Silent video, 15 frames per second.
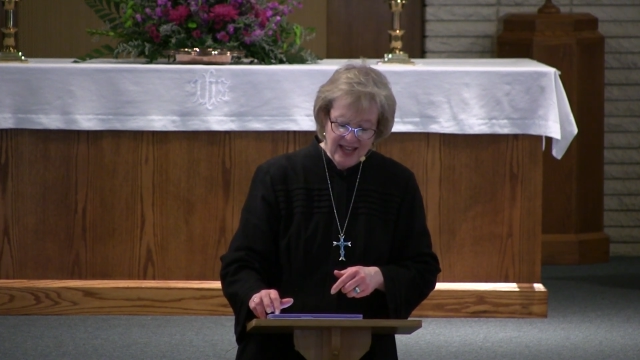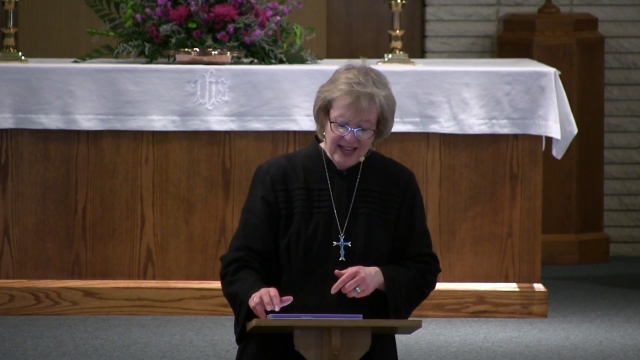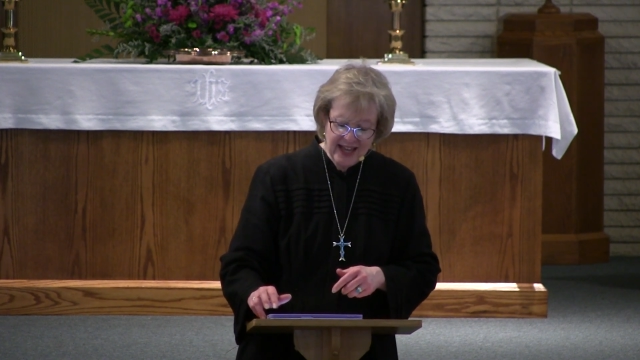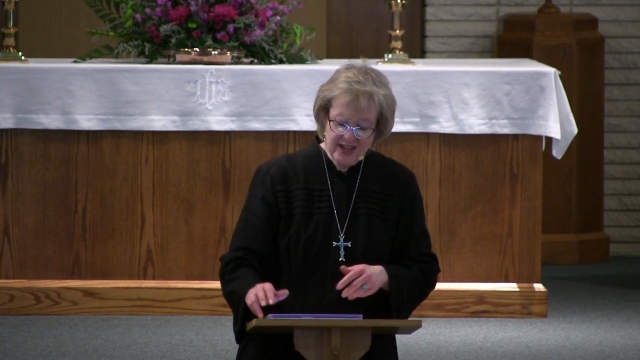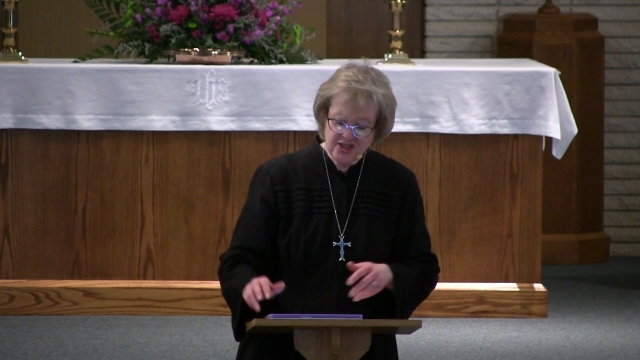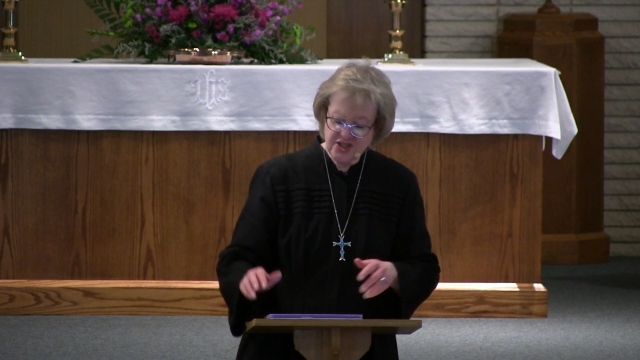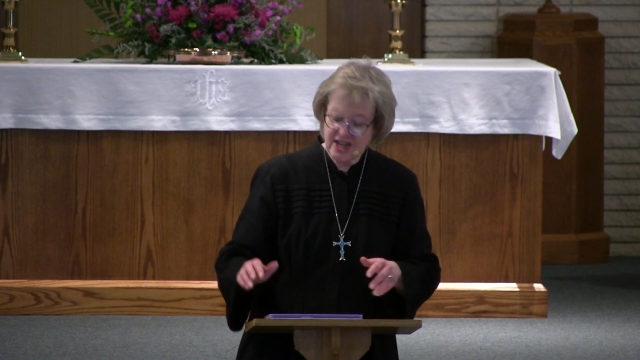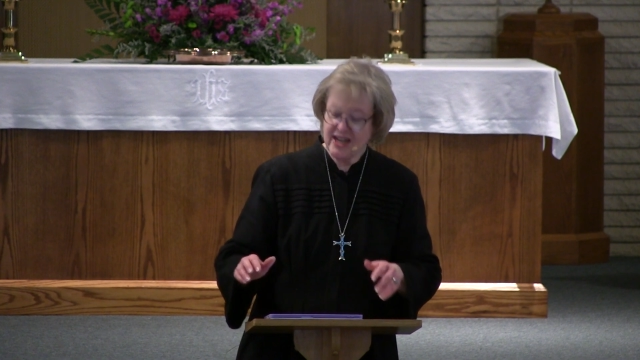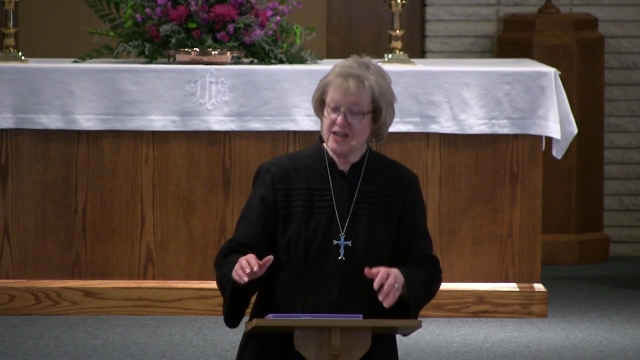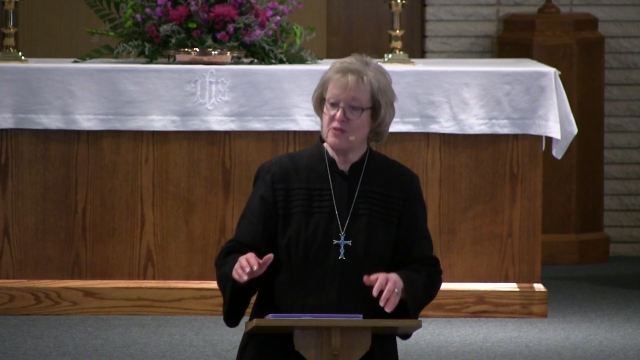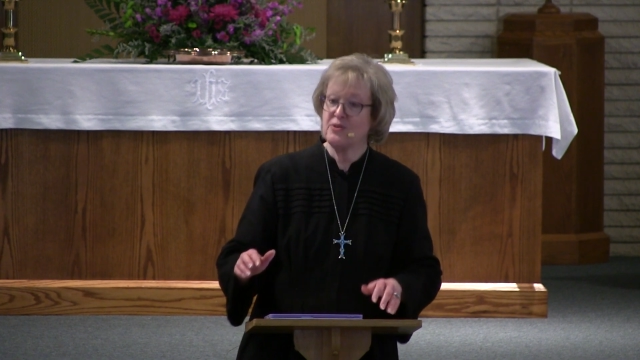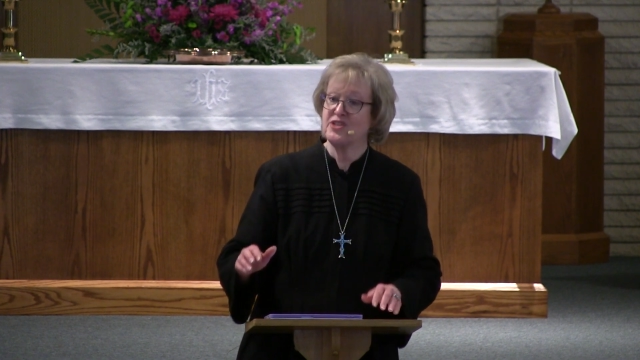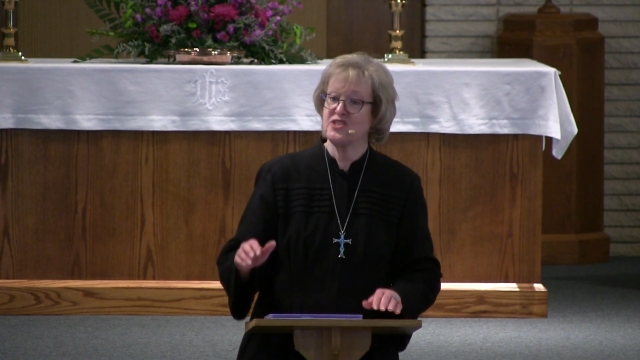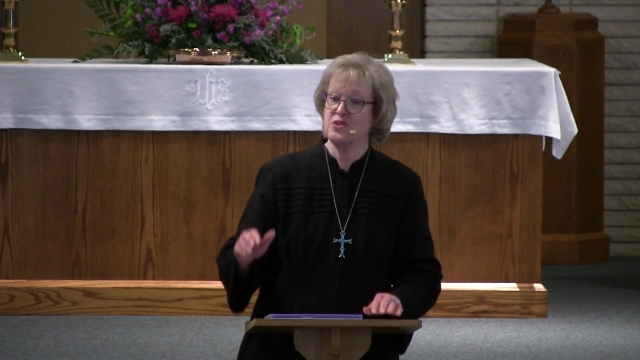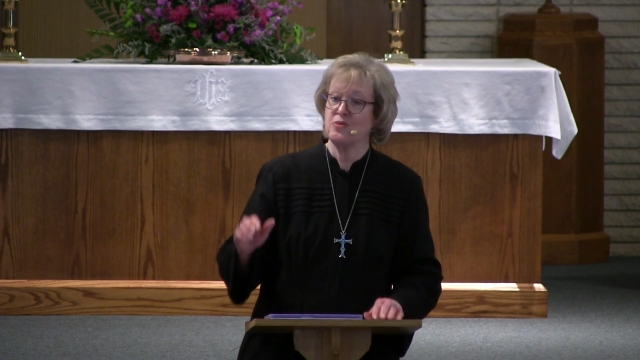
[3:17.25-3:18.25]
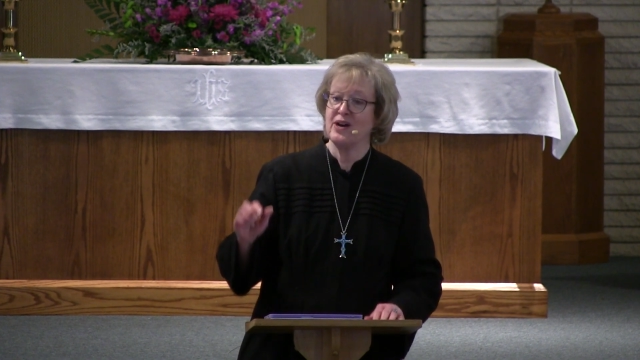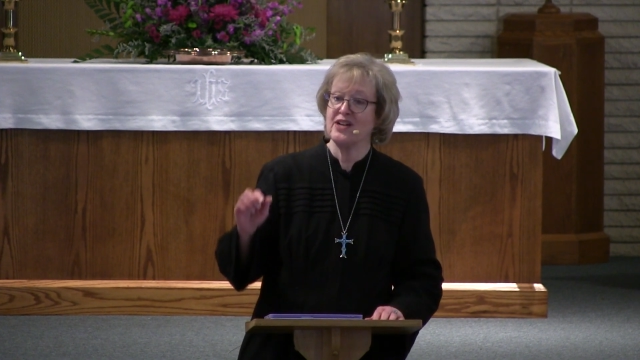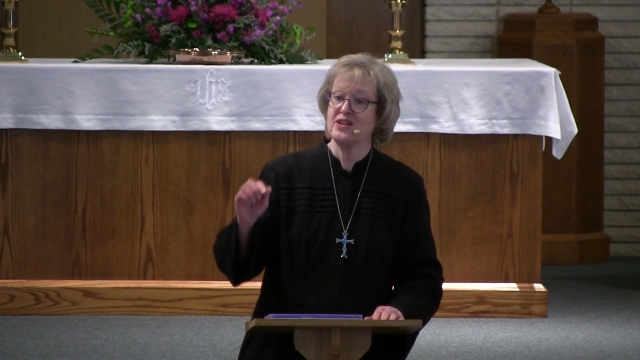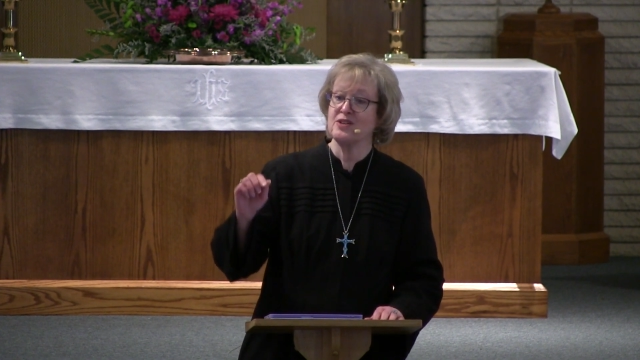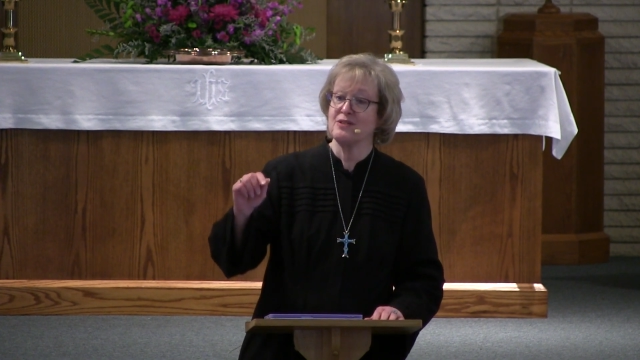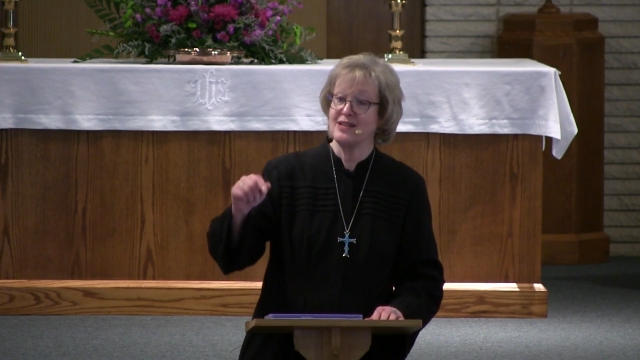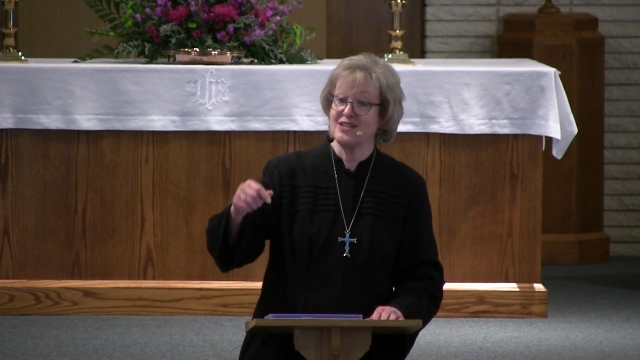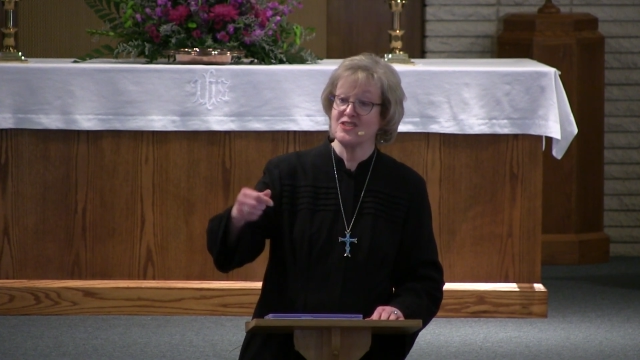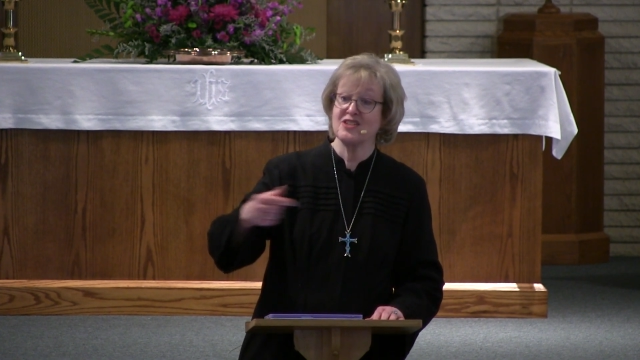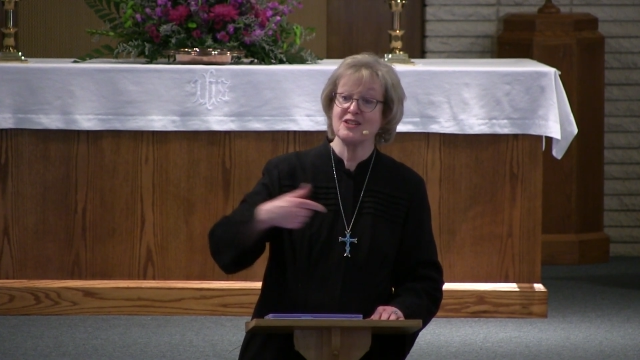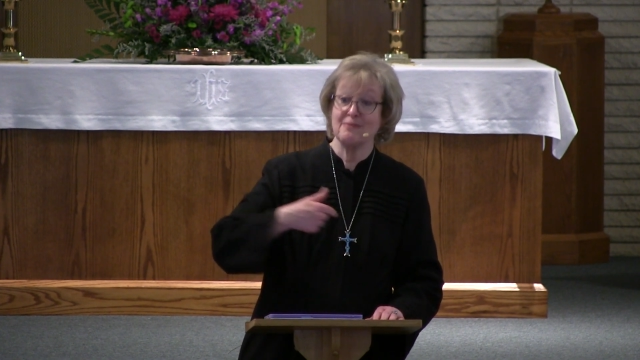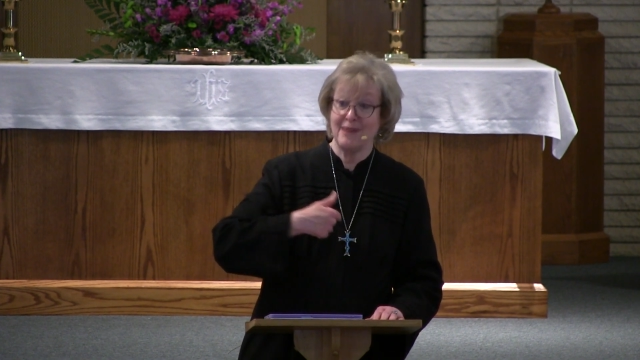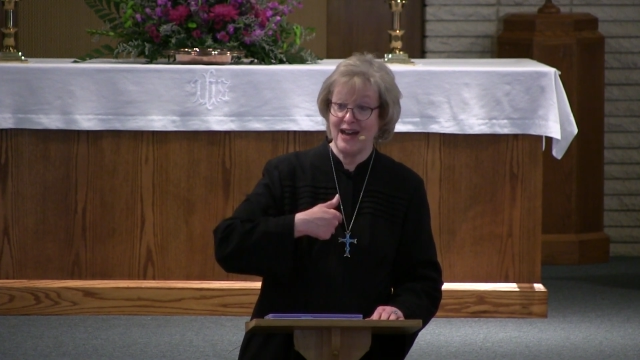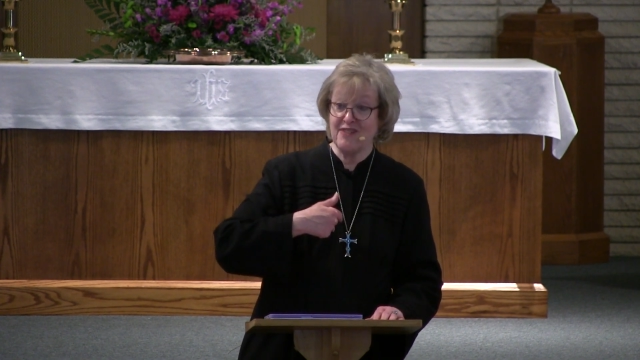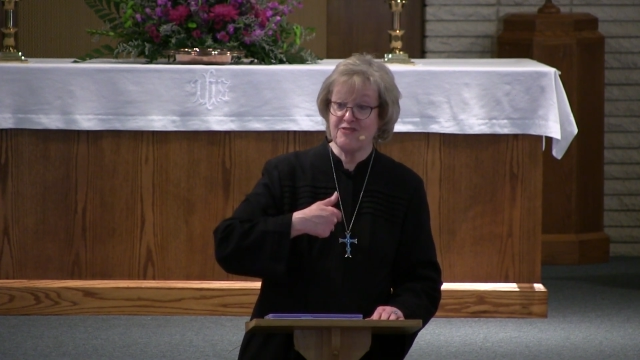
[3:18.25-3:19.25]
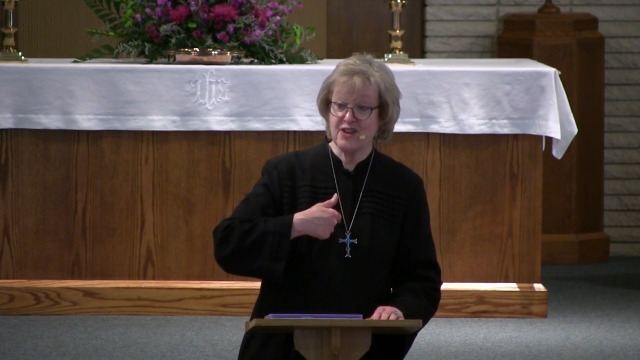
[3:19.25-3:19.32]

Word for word: And Janet was the one who listened to my